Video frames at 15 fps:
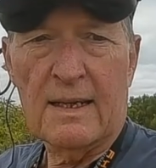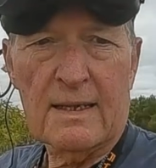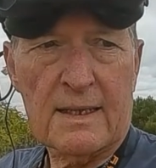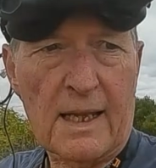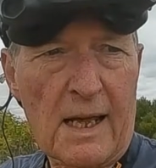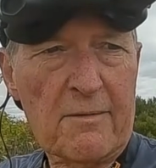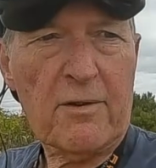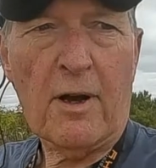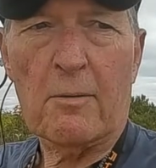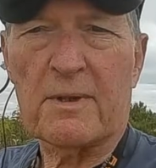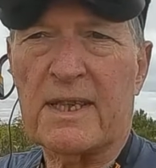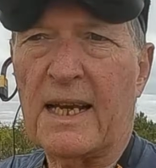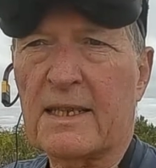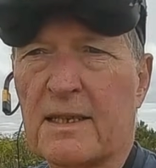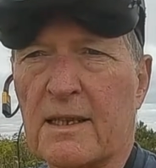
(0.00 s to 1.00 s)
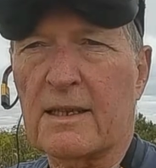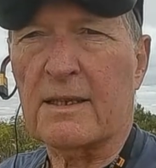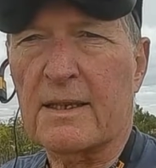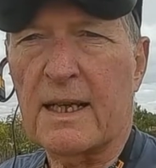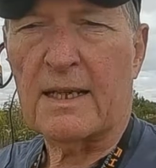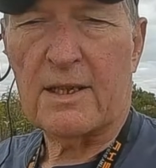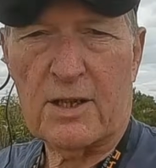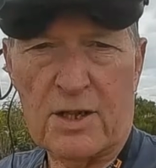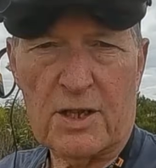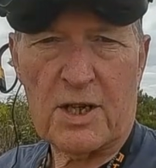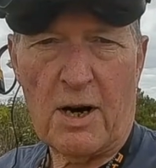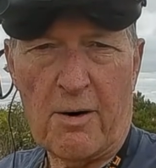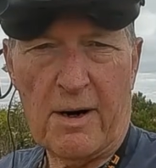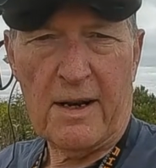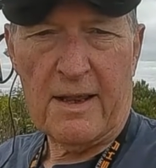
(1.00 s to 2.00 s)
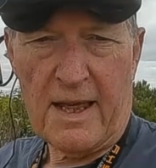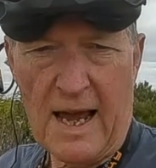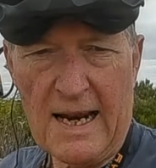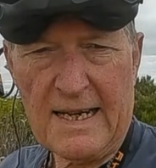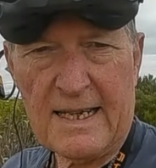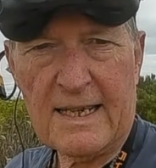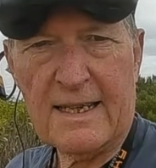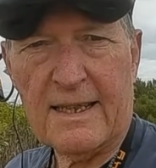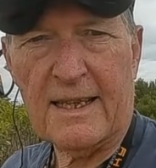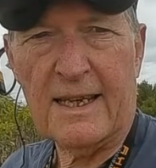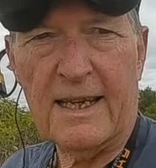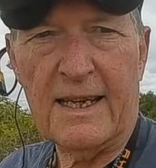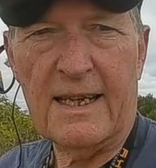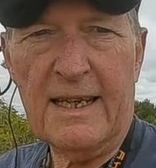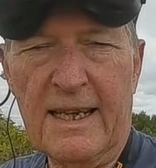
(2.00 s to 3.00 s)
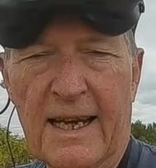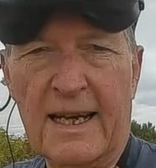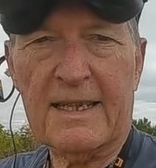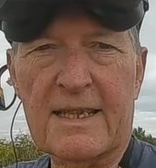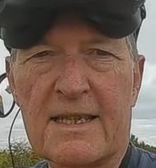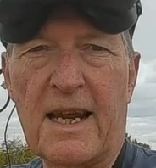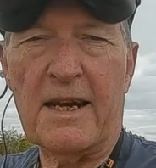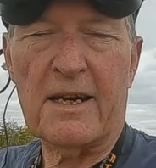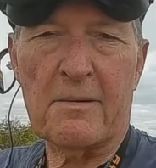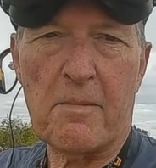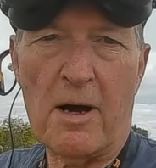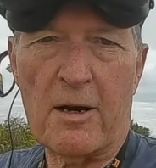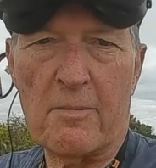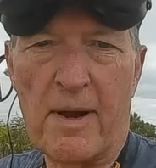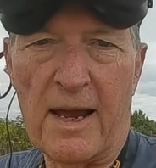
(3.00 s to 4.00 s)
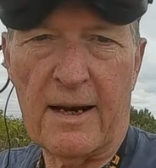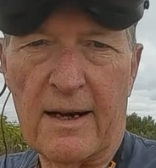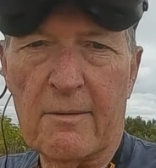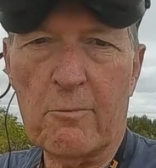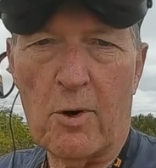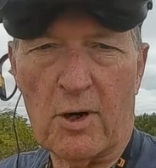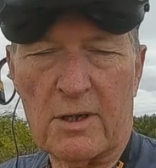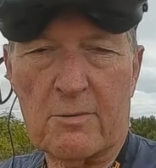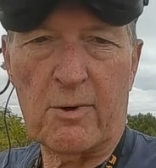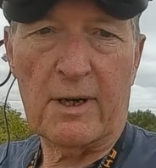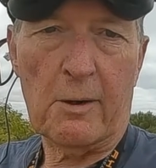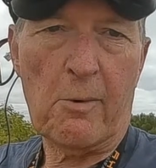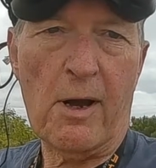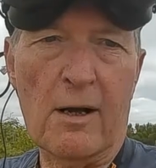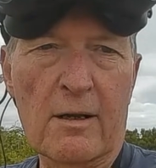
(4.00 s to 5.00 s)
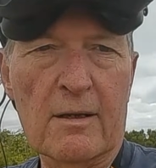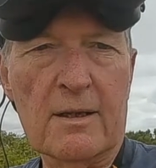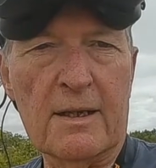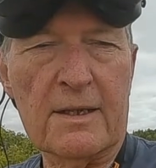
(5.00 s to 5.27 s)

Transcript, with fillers: So that flight was excellent. That's showing that the extended motor mount works really well.